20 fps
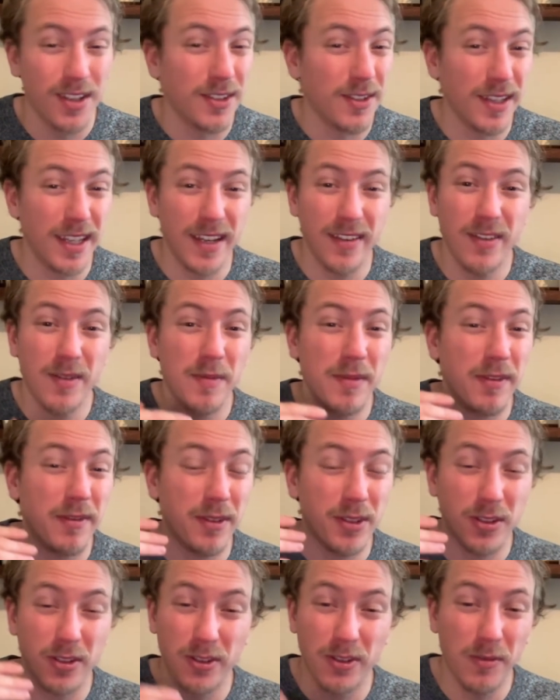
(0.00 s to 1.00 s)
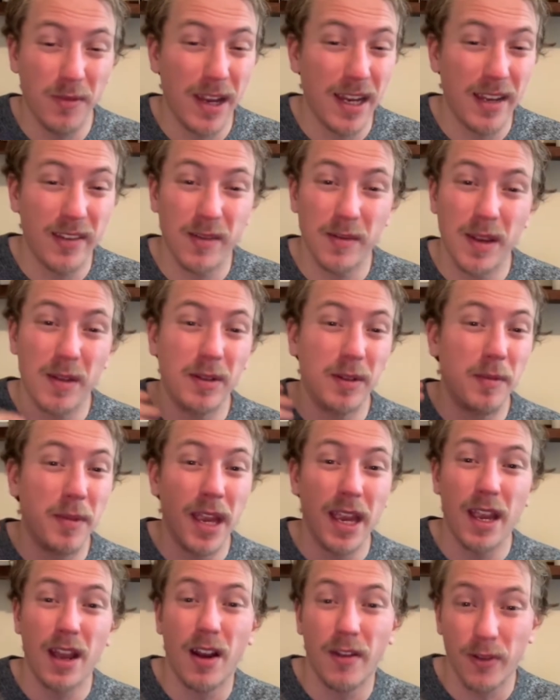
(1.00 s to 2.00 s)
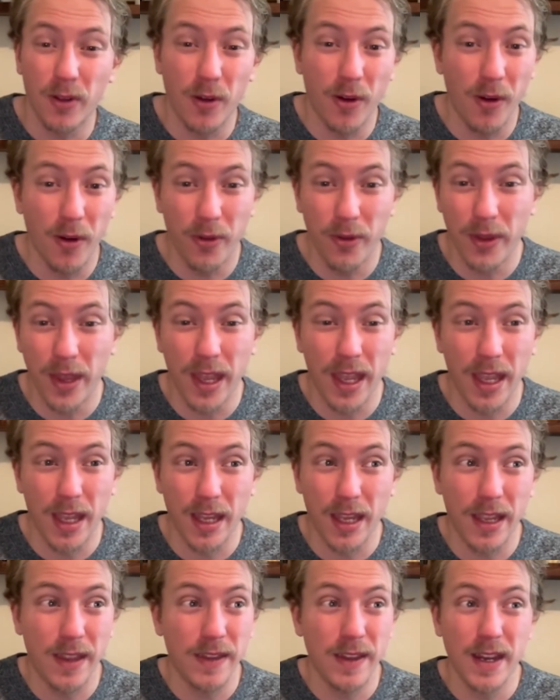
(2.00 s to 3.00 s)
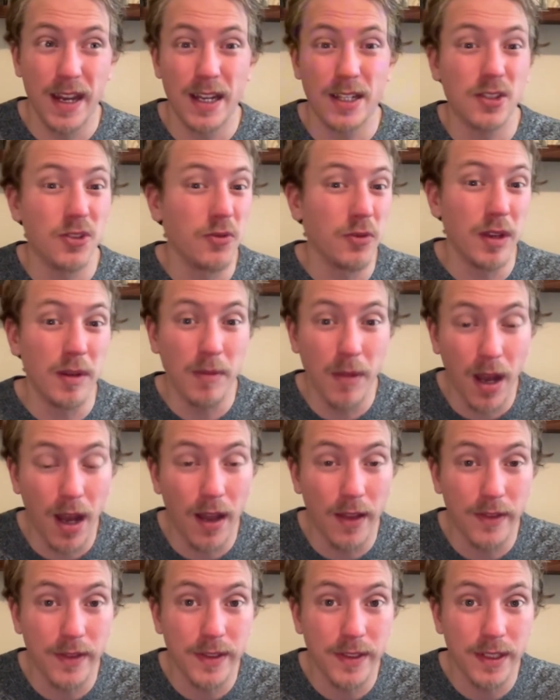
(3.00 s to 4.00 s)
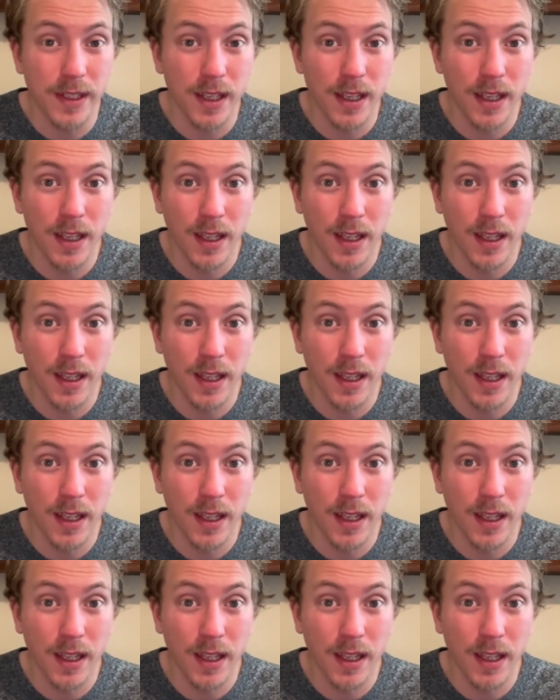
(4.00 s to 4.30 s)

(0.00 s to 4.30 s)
So you might even be able to pay off the whole thing in the next 3 months